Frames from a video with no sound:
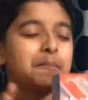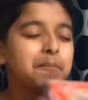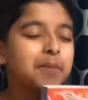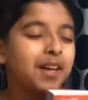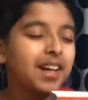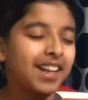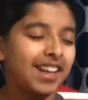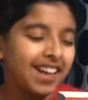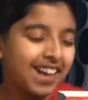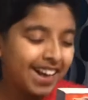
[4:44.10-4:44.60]

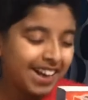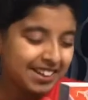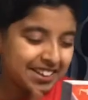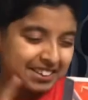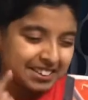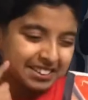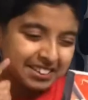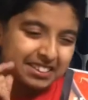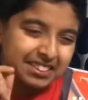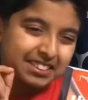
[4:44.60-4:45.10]
But I
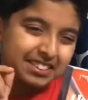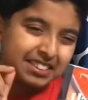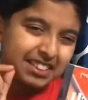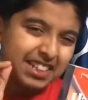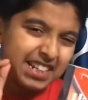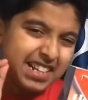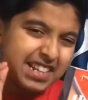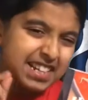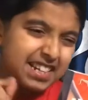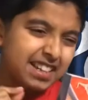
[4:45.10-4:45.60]
just
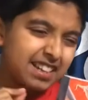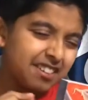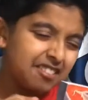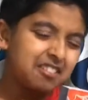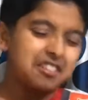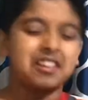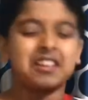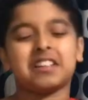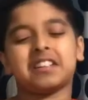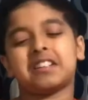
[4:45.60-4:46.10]

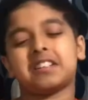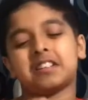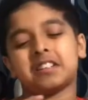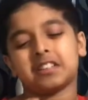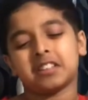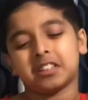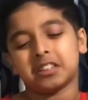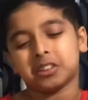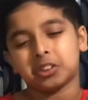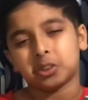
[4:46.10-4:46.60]
nearly didn't
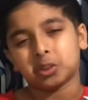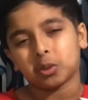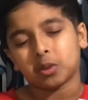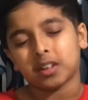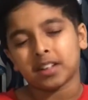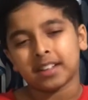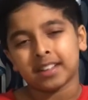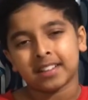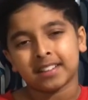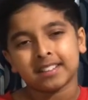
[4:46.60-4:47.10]

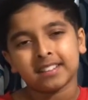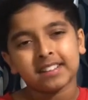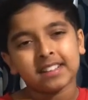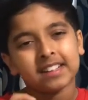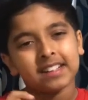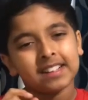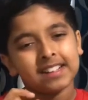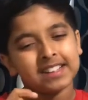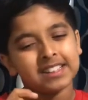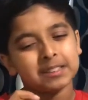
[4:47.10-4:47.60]
enjoy it
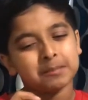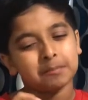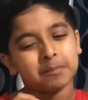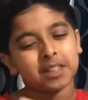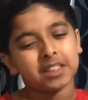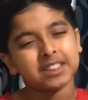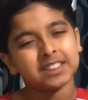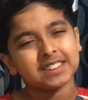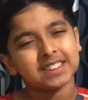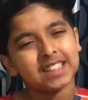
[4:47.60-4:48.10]
as
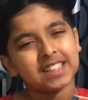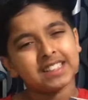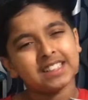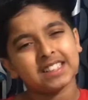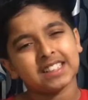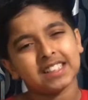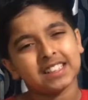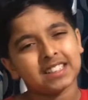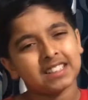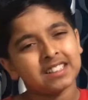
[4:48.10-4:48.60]
much as I
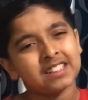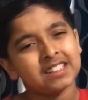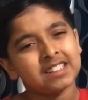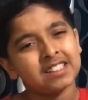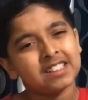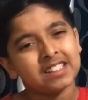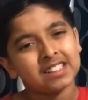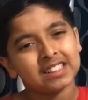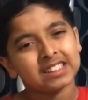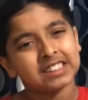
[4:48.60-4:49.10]
did
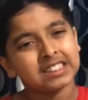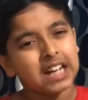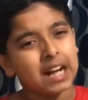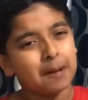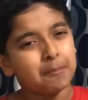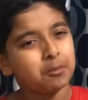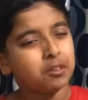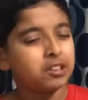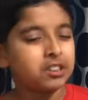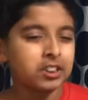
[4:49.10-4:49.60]
as
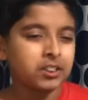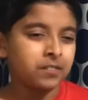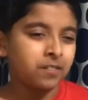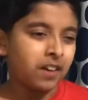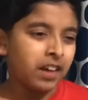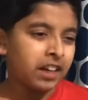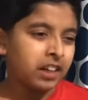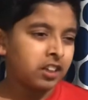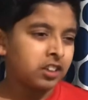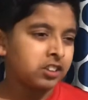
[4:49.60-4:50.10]
Goblet of
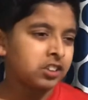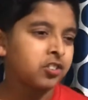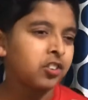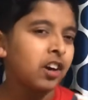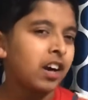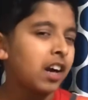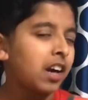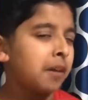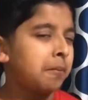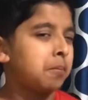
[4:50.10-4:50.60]
Fire. So
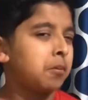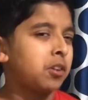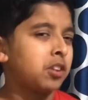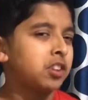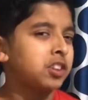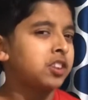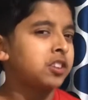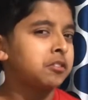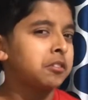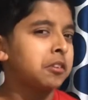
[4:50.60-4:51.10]
I
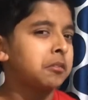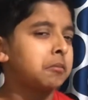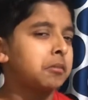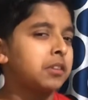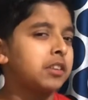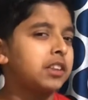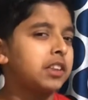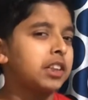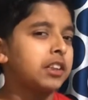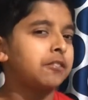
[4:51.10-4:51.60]
personally
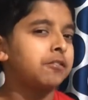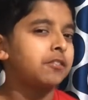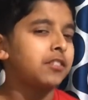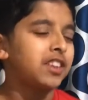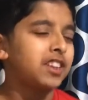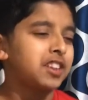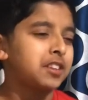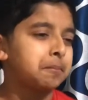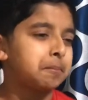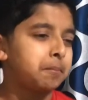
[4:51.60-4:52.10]
would give
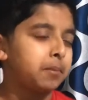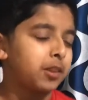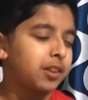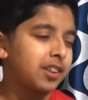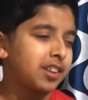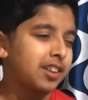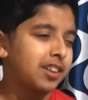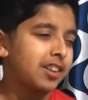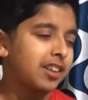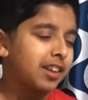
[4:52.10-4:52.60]
this
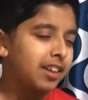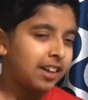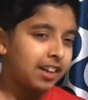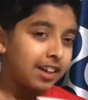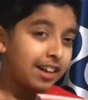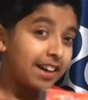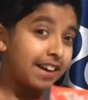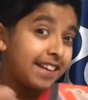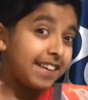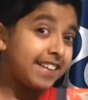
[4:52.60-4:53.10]
book
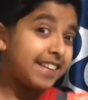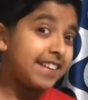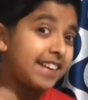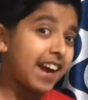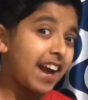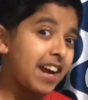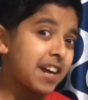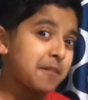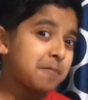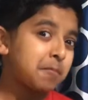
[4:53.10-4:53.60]
a
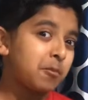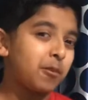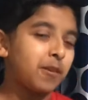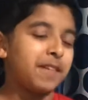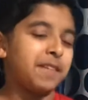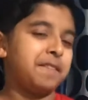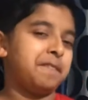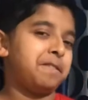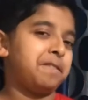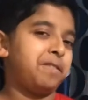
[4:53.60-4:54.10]

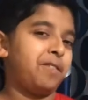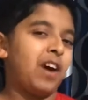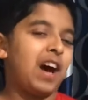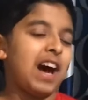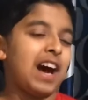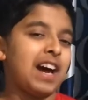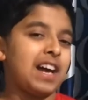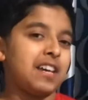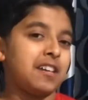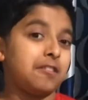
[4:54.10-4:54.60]
9.5
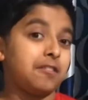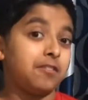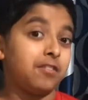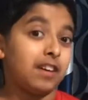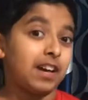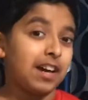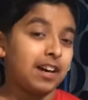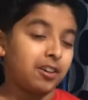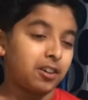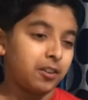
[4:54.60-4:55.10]

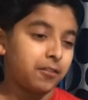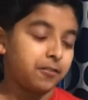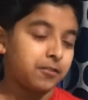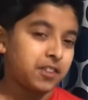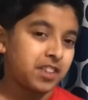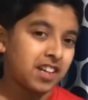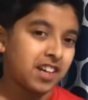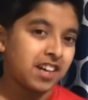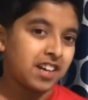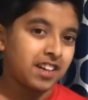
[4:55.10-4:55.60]
out of
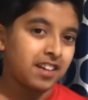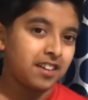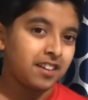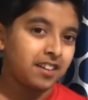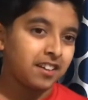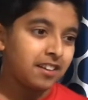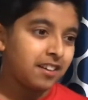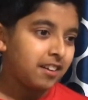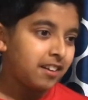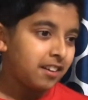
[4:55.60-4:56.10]
10.
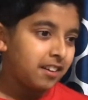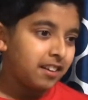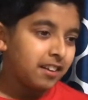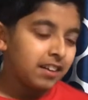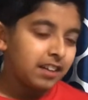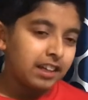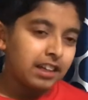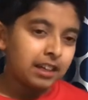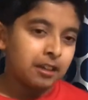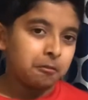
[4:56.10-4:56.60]

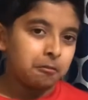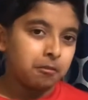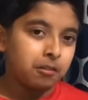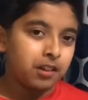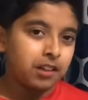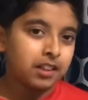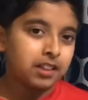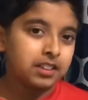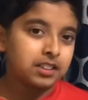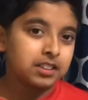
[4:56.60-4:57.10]
It
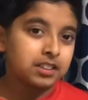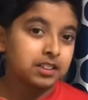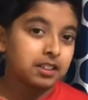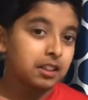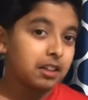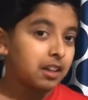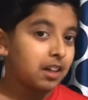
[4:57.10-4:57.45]
was